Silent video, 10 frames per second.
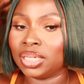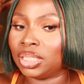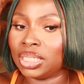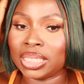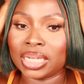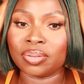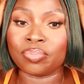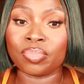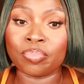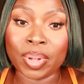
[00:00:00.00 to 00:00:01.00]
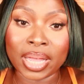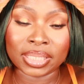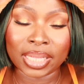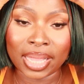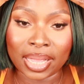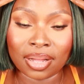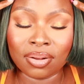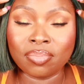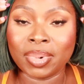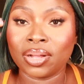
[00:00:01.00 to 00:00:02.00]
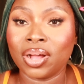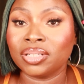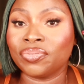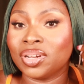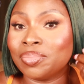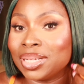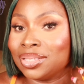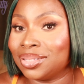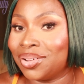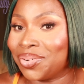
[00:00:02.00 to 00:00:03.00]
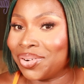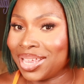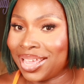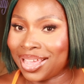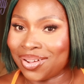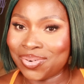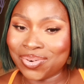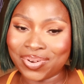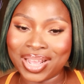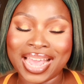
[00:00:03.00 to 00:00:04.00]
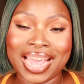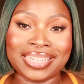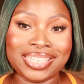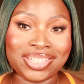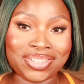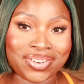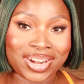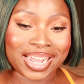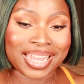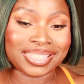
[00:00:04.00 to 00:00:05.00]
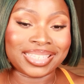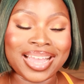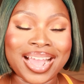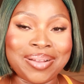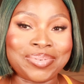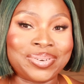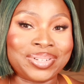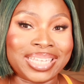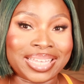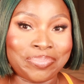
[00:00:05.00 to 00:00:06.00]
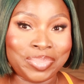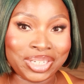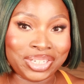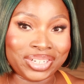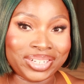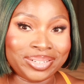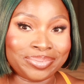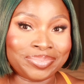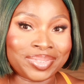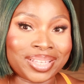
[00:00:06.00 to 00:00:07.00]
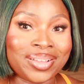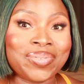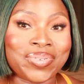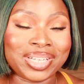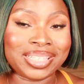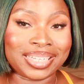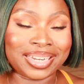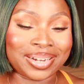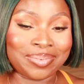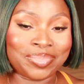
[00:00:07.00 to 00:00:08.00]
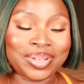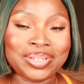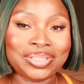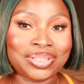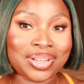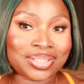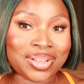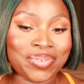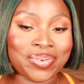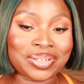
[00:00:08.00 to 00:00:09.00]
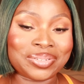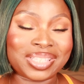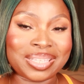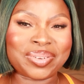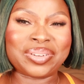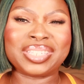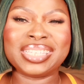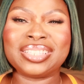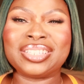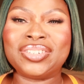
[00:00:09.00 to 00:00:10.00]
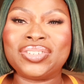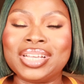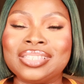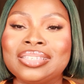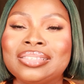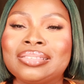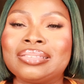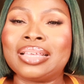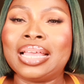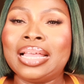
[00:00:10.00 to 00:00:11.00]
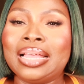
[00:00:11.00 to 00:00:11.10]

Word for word: She said the best hair. Oh my God, I'm feeling myself. Green hair. Ooh, and this dress. I'm going to take a picture for Instagram. Just go if you want to see because this dress is